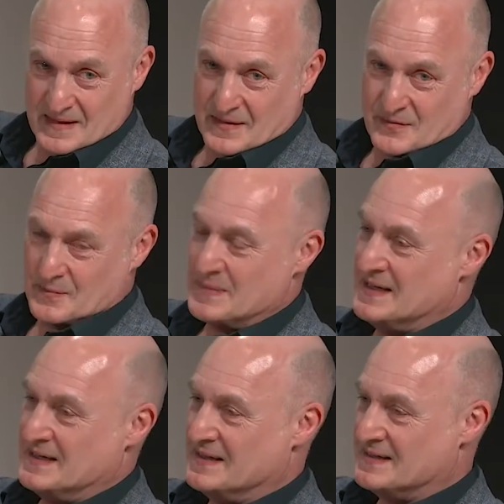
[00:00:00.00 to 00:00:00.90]
And for
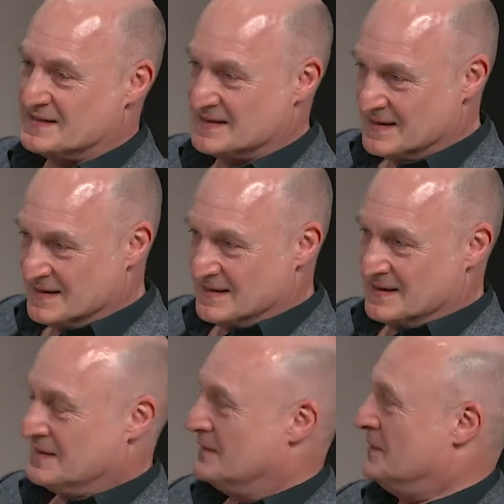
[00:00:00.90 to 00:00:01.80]
many years,
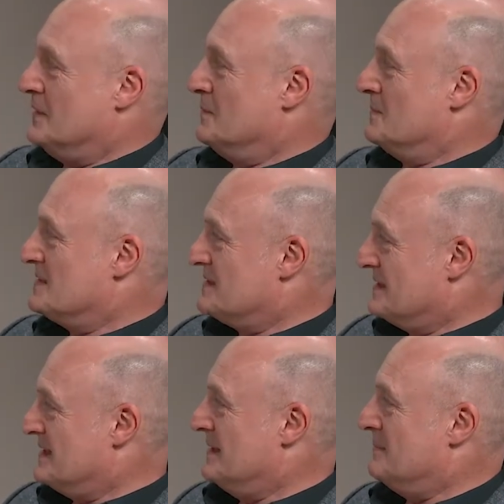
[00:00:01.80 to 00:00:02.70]
the fumes
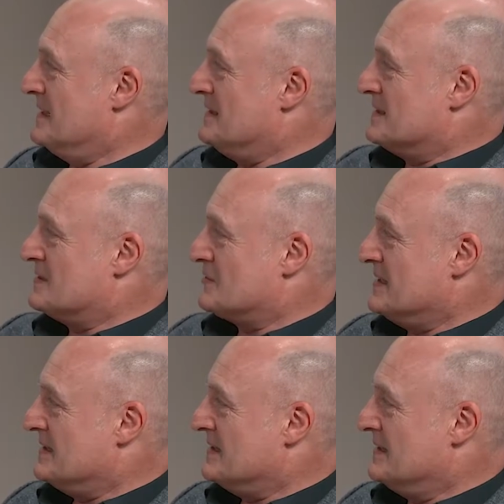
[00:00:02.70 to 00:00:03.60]
in the
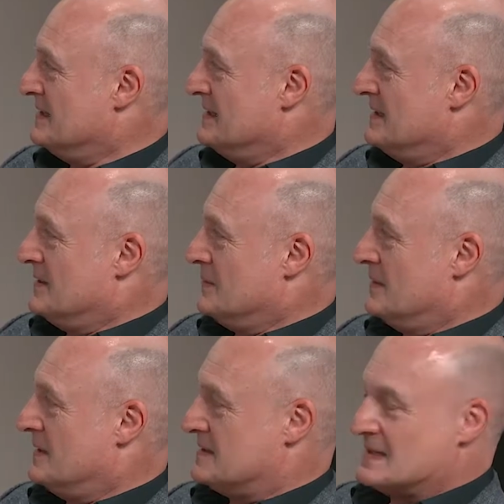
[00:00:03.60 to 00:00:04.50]
street
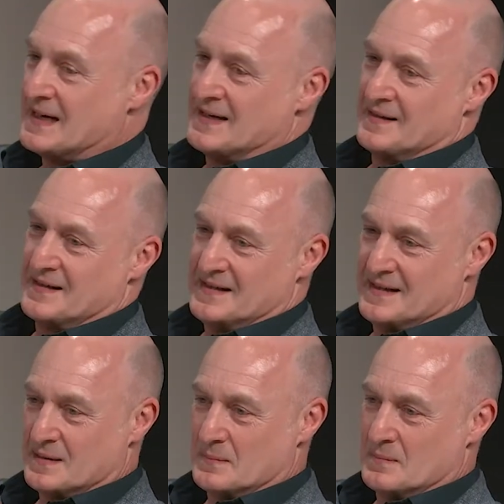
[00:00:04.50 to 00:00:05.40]
were dulling
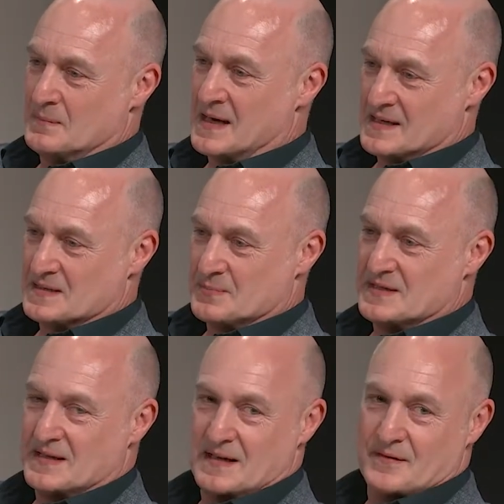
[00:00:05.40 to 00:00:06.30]
the minds,
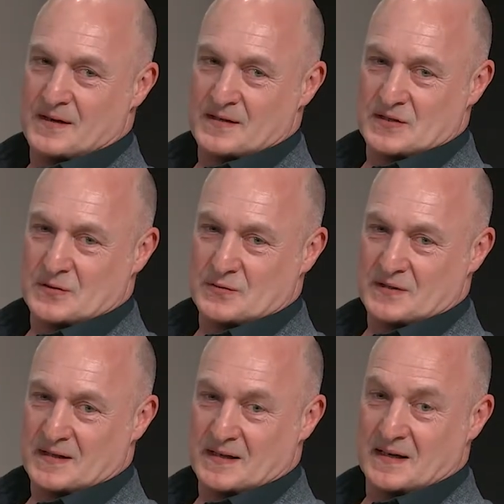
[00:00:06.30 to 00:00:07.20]
particularly of our
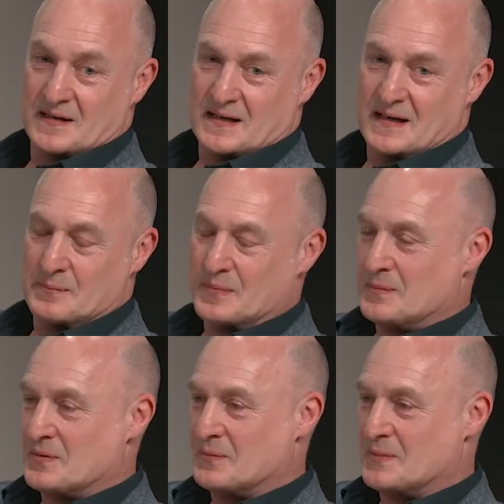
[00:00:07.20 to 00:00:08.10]
children, and killing
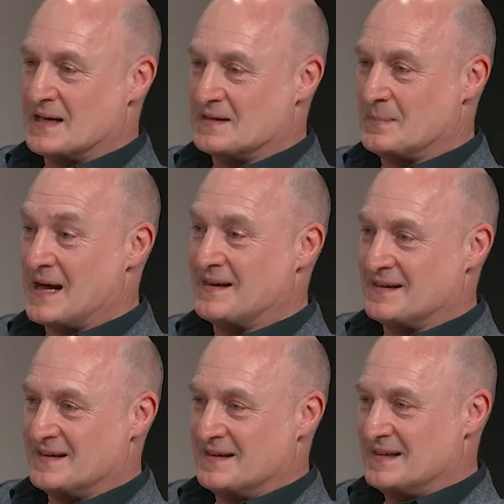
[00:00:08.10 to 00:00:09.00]
people. And we had to ban,
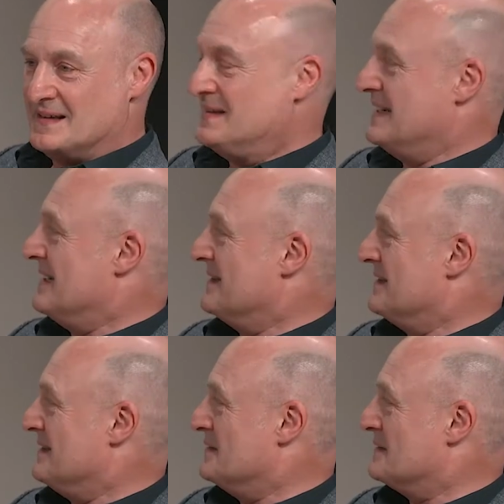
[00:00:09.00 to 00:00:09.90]
in the end,
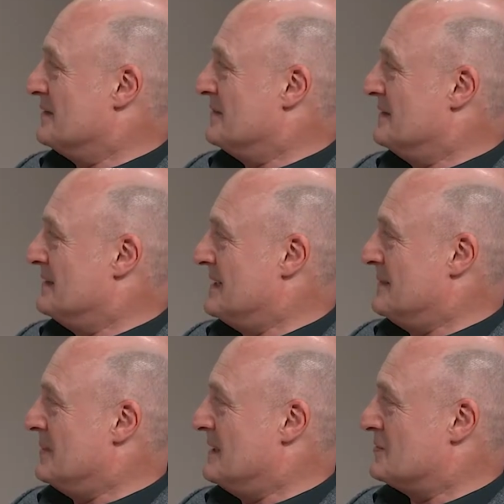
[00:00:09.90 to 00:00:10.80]
the use of lead
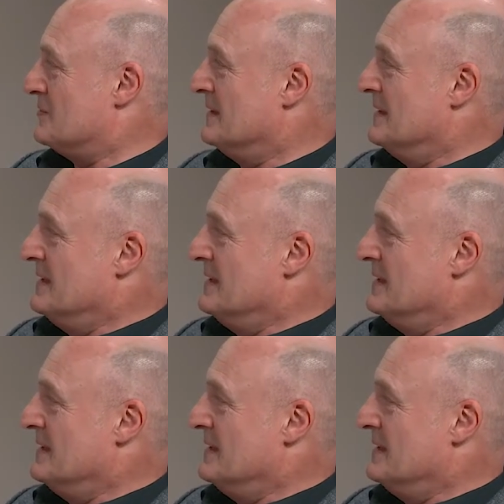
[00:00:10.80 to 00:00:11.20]
in petrol.